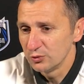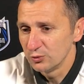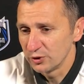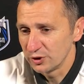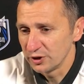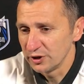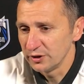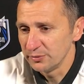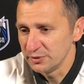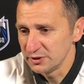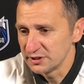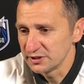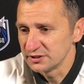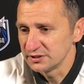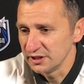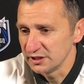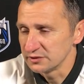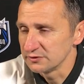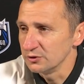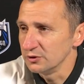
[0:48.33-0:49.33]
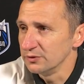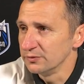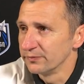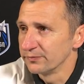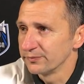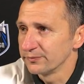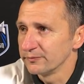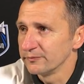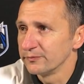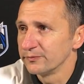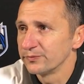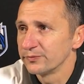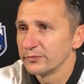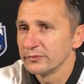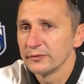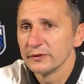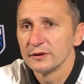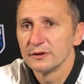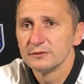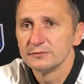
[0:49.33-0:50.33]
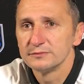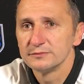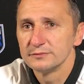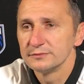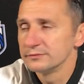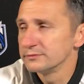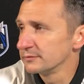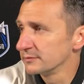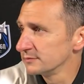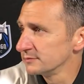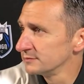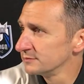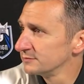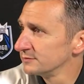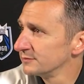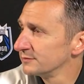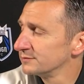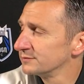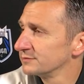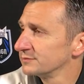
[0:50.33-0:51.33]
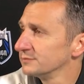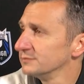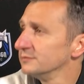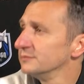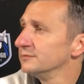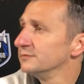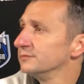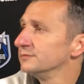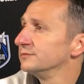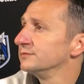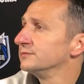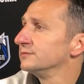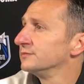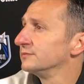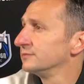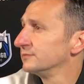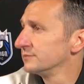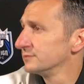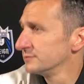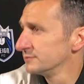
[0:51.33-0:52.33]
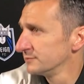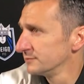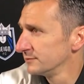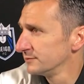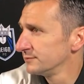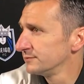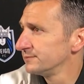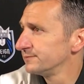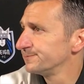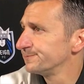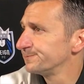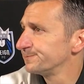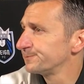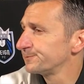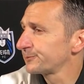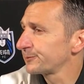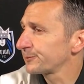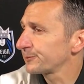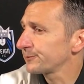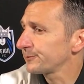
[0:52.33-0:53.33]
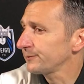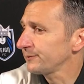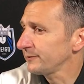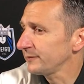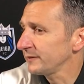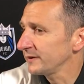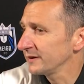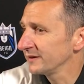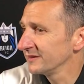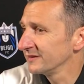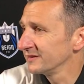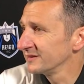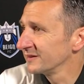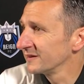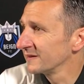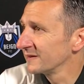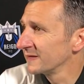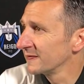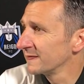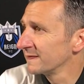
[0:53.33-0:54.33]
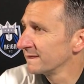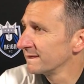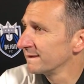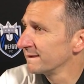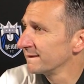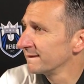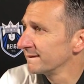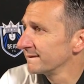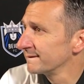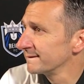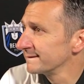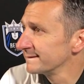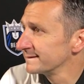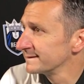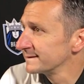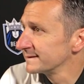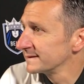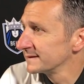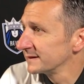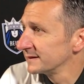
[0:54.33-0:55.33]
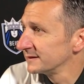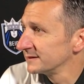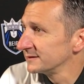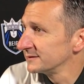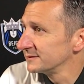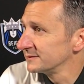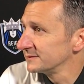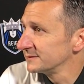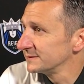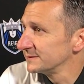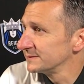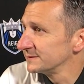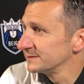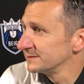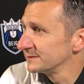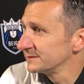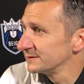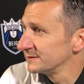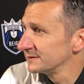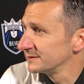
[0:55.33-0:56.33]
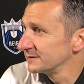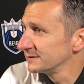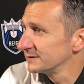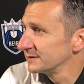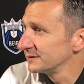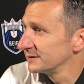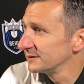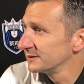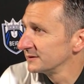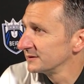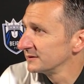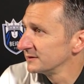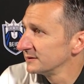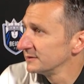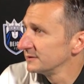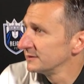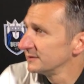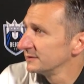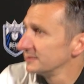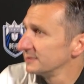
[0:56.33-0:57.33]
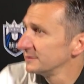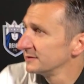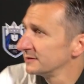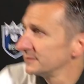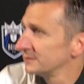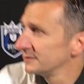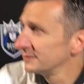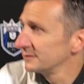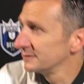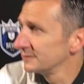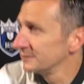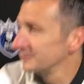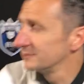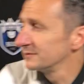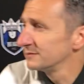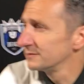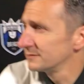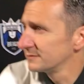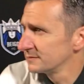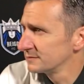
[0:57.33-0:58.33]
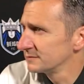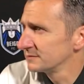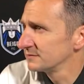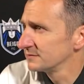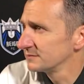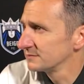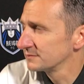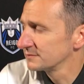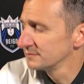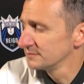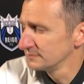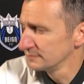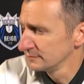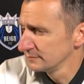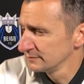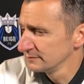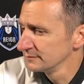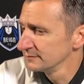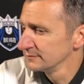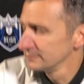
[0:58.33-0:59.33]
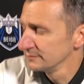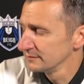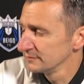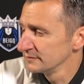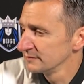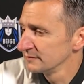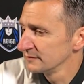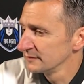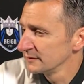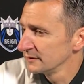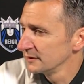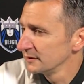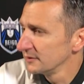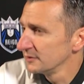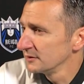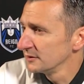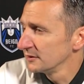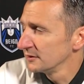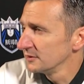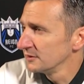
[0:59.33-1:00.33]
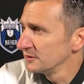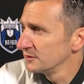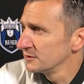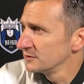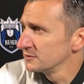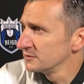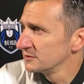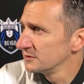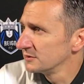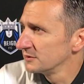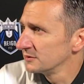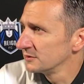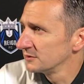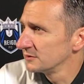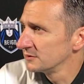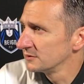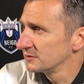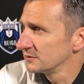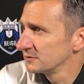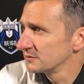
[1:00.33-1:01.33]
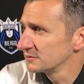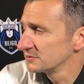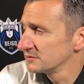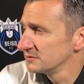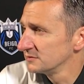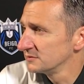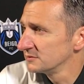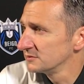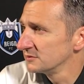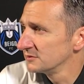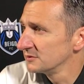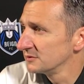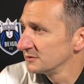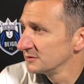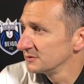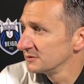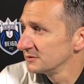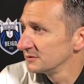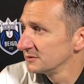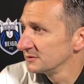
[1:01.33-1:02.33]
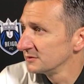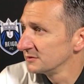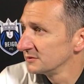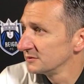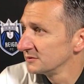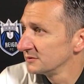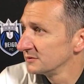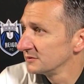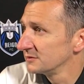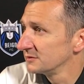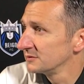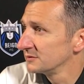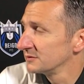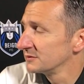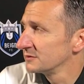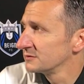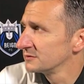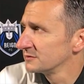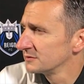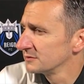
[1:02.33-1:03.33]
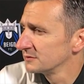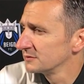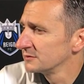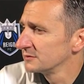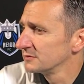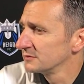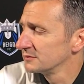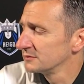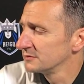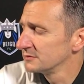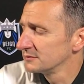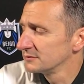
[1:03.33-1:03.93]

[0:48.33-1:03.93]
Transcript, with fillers: we're going to be successful. Jeff. Jeff Watson, Coast America. Uh, you, you made an off-season acquisition of bringing Shea Groom in. You'd had Shea previously in Kansas City. Tonight, she got in and, and blocked the one um, clearance from Ashley Can